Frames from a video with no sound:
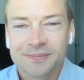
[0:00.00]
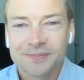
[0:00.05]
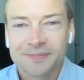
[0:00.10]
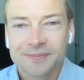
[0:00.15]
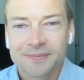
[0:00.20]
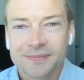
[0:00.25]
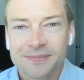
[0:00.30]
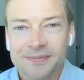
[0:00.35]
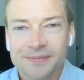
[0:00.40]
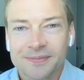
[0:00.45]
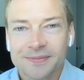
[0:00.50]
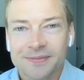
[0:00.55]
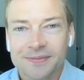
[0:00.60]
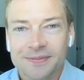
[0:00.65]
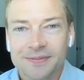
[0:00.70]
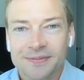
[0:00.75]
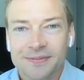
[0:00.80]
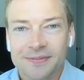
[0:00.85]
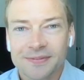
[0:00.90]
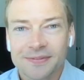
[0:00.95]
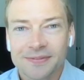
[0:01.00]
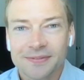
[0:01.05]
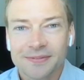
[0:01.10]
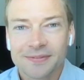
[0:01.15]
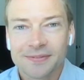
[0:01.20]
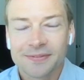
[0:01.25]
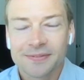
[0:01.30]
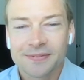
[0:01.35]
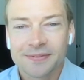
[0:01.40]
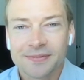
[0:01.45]

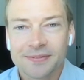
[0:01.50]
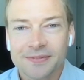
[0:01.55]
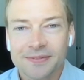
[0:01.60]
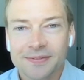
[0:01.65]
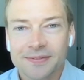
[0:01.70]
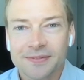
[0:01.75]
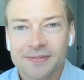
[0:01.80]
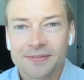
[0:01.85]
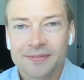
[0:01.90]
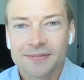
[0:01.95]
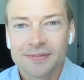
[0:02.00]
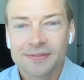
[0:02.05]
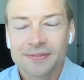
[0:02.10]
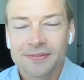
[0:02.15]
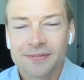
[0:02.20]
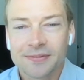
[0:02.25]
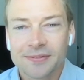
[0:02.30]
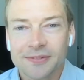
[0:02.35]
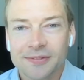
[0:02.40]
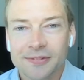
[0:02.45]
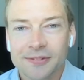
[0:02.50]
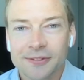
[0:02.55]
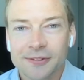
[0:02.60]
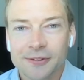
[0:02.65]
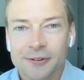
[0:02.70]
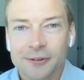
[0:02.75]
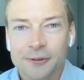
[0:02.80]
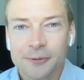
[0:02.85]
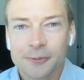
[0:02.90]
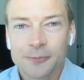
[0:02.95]

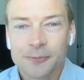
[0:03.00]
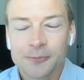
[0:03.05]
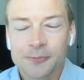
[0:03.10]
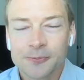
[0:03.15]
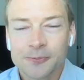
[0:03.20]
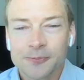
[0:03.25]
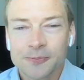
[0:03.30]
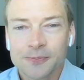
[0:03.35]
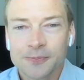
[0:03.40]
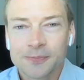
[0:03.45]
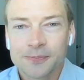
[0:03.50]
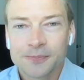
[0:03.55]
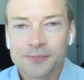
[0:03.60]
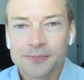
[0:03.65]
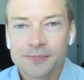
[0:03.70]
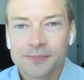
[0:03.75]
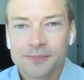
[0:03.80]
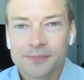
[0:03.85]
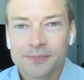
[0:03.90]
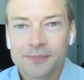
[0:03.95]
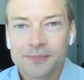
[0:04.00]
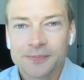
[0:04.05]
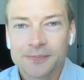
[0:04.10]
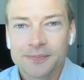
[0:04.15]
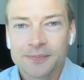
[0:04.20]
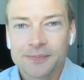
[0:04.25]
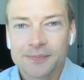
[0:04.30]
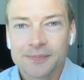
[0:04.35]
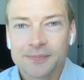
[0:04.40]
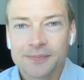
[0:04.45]

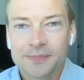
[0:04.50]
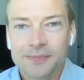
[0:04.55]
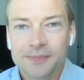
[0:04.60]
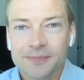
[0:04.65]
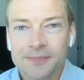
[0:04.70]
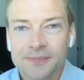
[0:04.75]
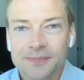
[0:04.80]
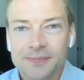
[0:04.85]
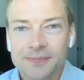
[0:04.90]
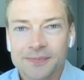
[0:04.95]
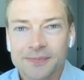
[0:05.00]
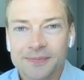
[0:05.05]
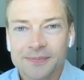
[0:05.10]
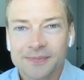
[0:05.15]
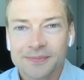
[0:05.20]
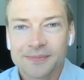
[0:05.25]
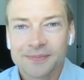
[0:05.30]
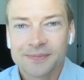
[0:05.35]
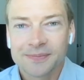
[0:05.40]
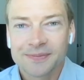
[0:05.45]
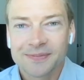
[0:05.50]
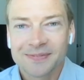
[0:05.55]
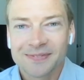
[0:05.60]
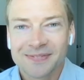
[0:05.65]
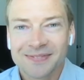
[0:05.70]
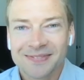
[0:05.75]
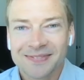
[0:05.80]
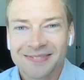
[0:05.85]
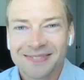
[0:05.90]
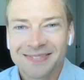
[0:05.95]

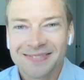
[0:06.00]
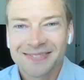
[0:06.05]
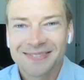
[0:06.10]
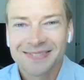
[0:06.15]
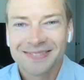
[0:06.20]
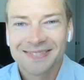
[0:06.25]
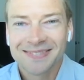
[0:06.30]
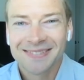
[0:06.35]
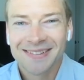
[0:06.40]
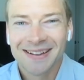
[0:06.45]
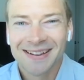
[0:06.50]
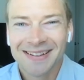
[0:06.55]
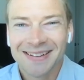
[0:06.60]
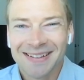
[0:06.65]
This person isn't speaking.